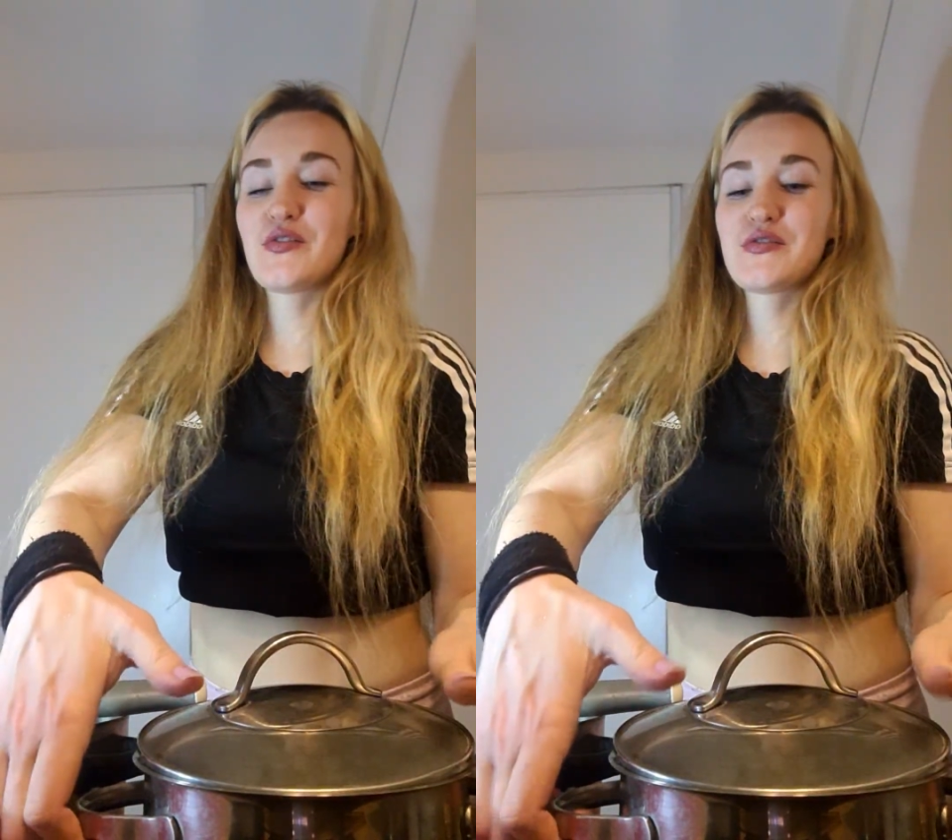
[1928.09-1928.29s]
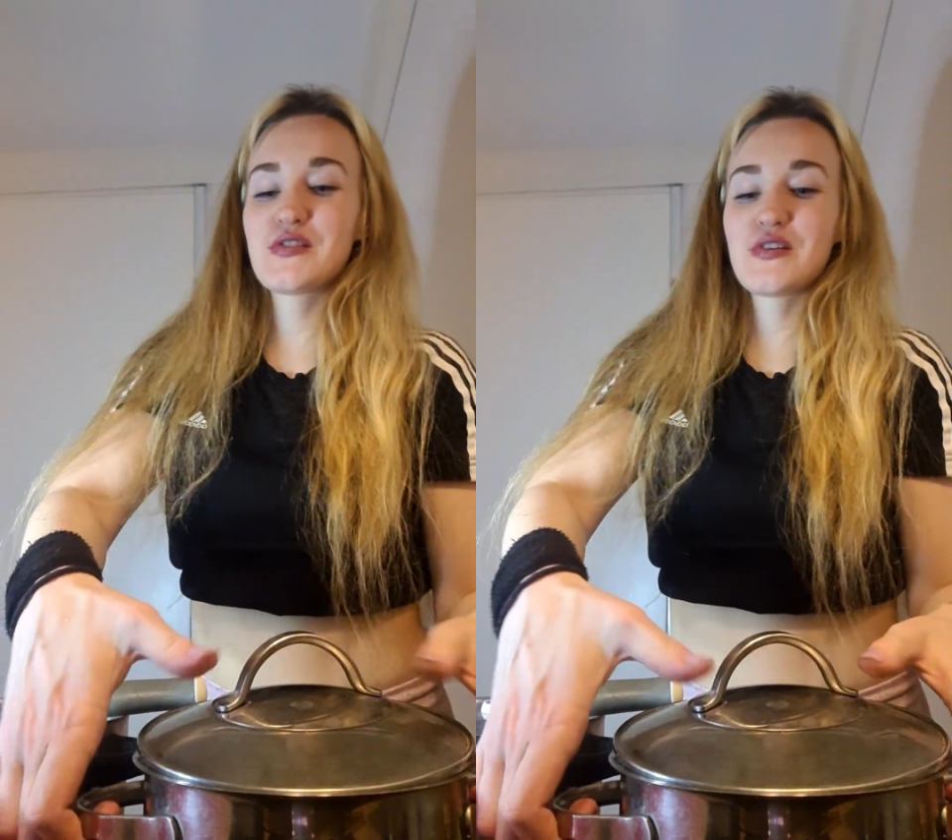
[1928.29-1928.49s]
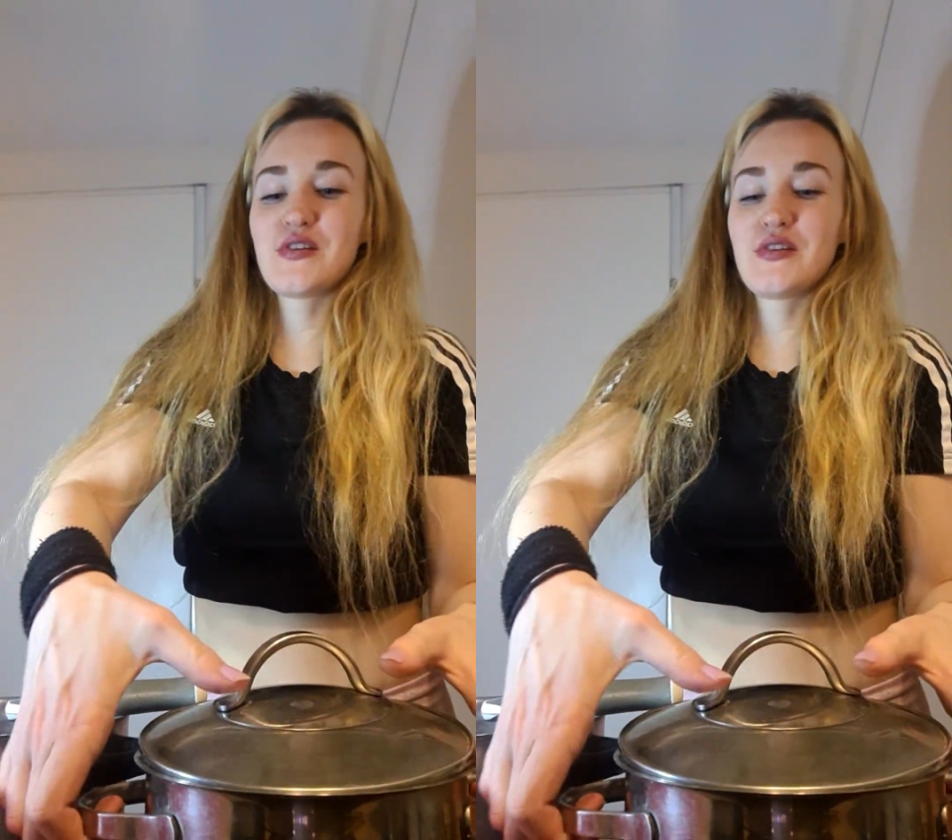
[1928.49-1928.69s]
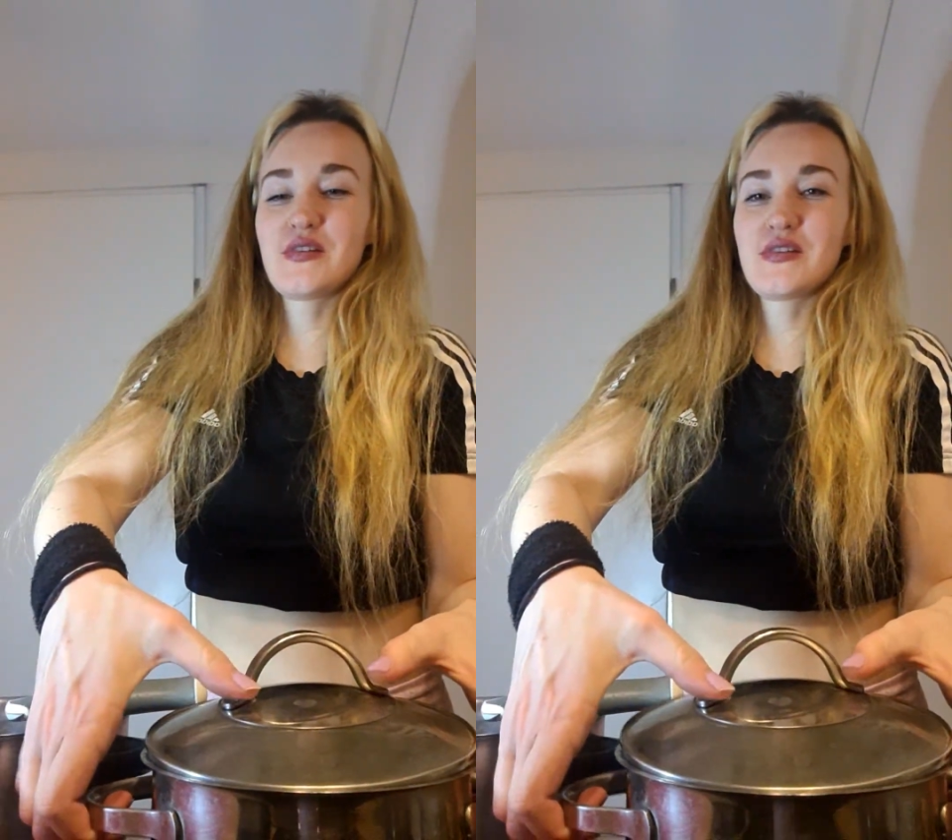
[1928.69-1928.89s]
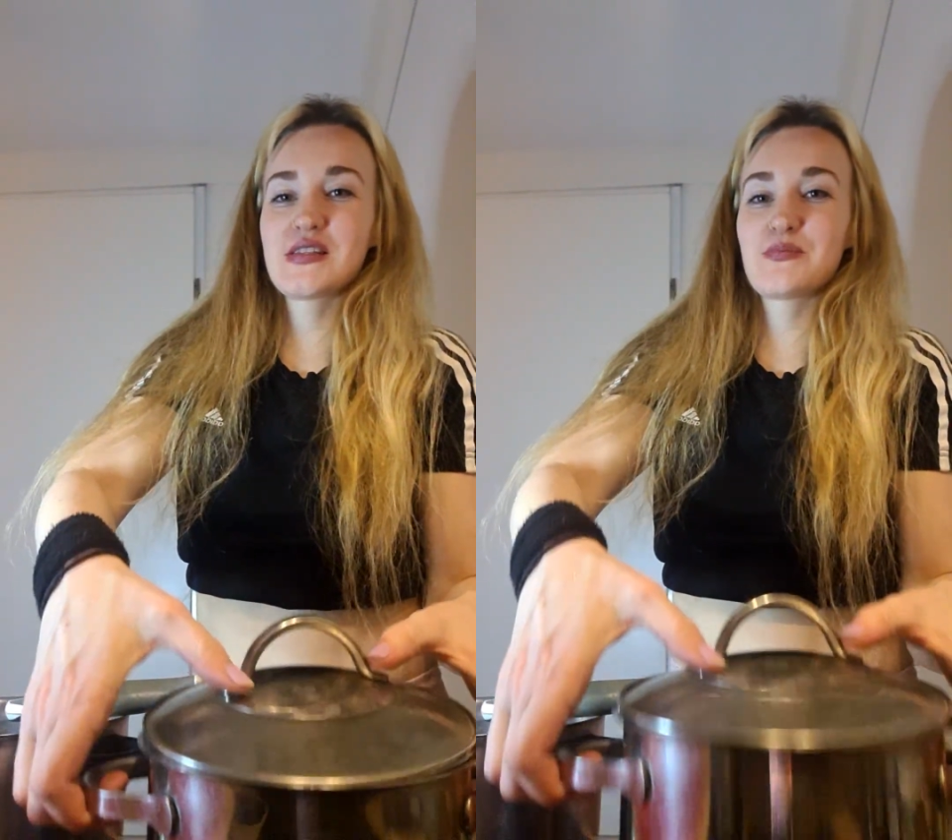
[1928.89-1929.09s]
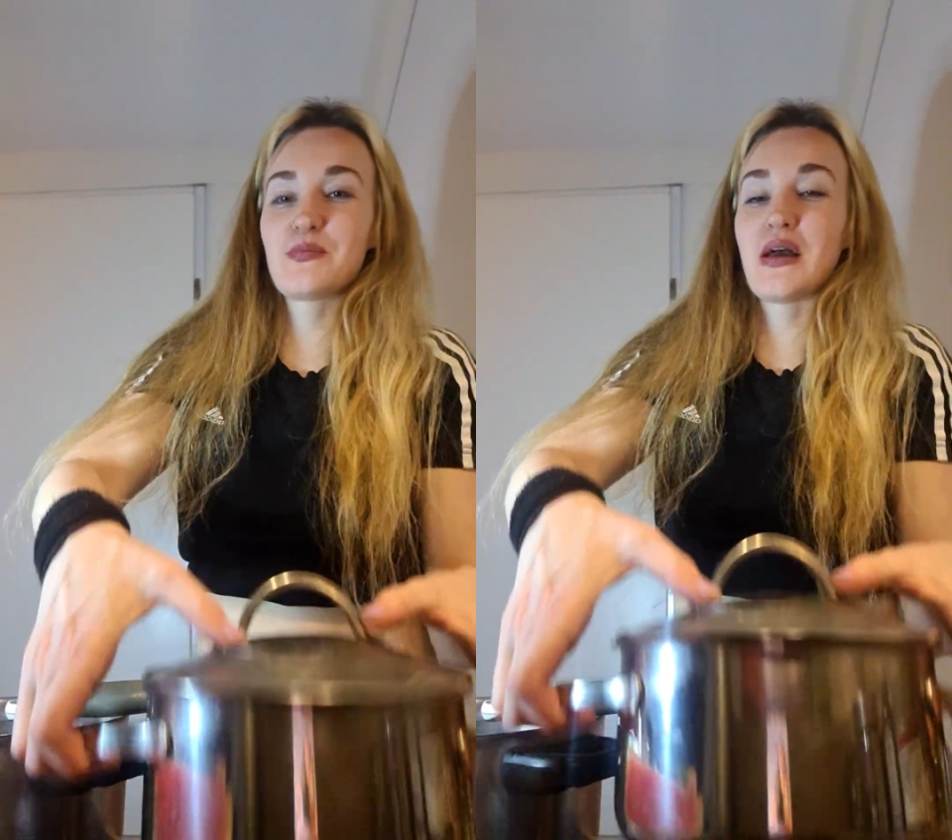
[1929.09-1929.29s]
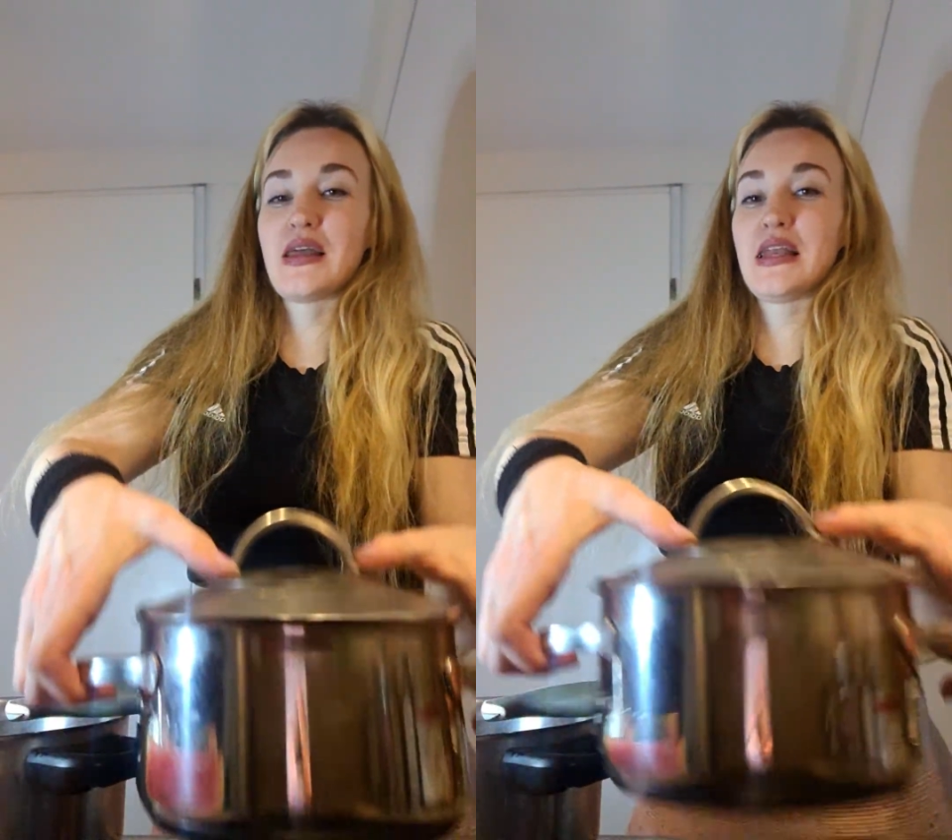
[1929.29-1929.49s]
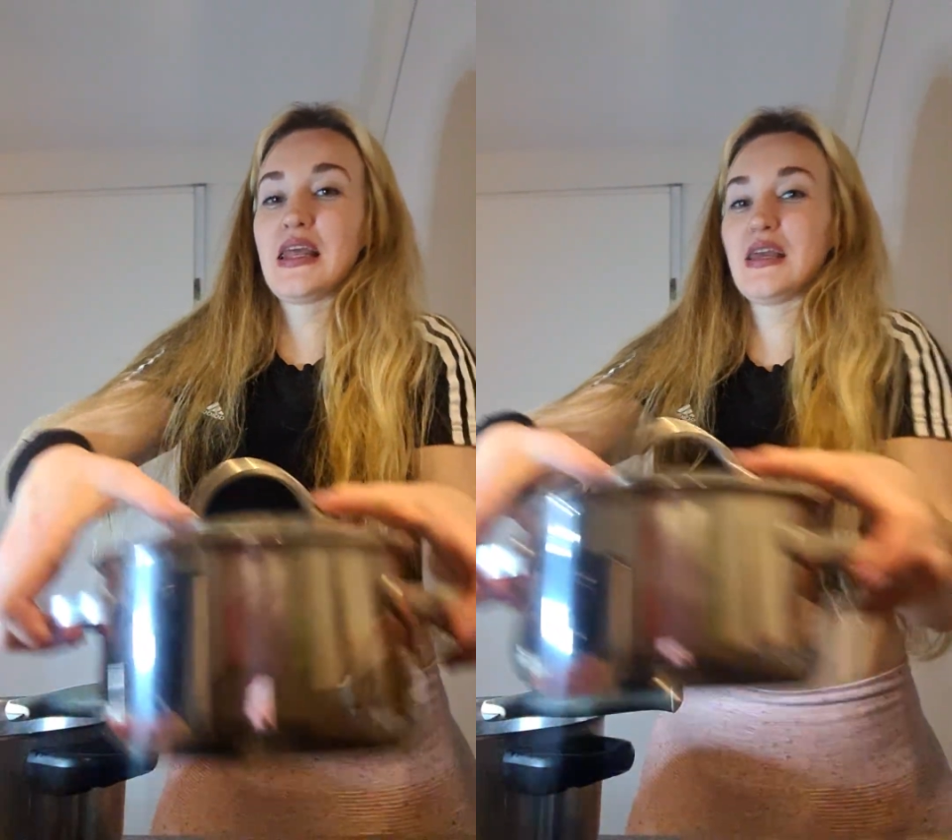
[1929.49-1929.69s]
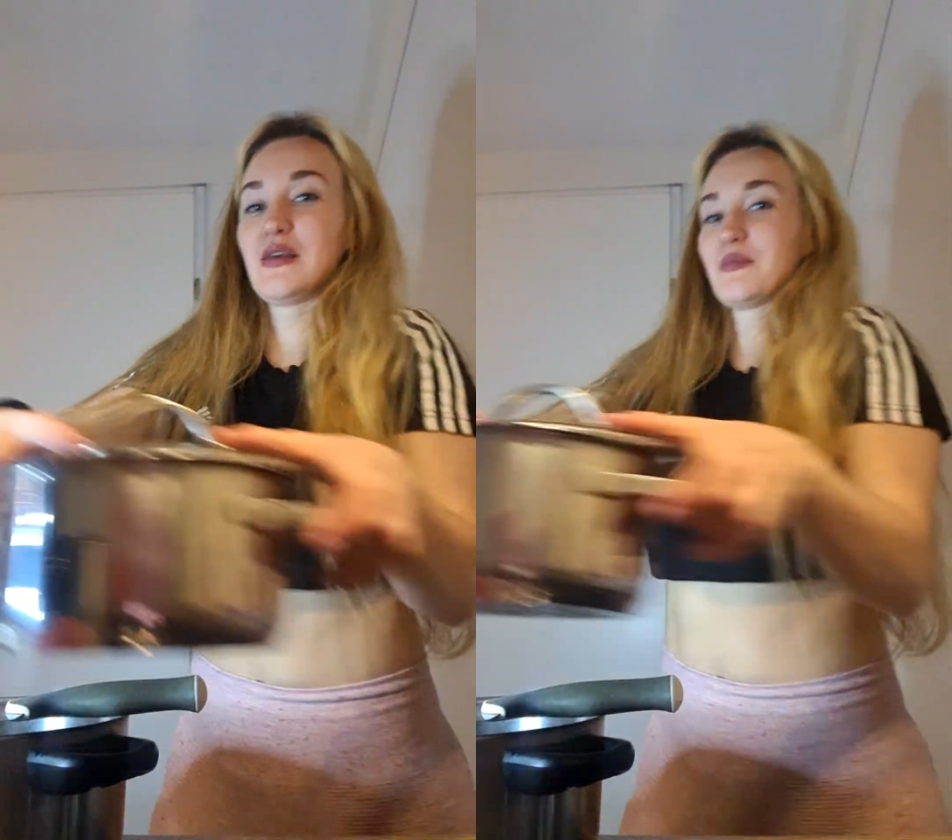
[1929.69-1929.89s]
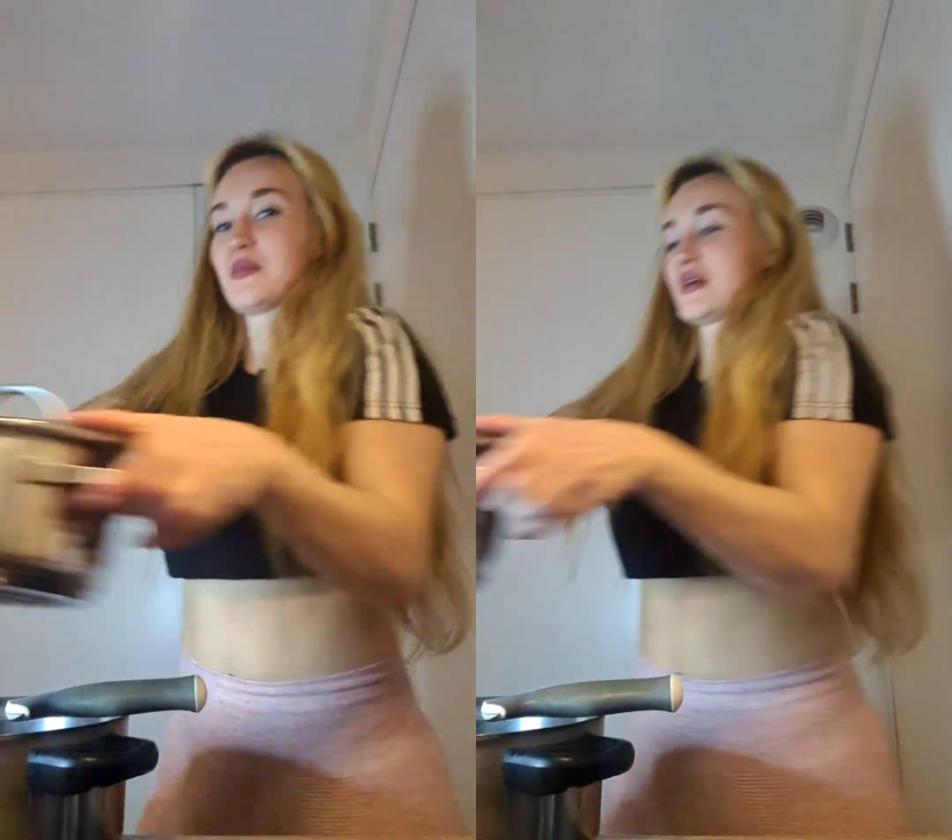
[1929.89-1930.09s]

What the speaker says: songs by name,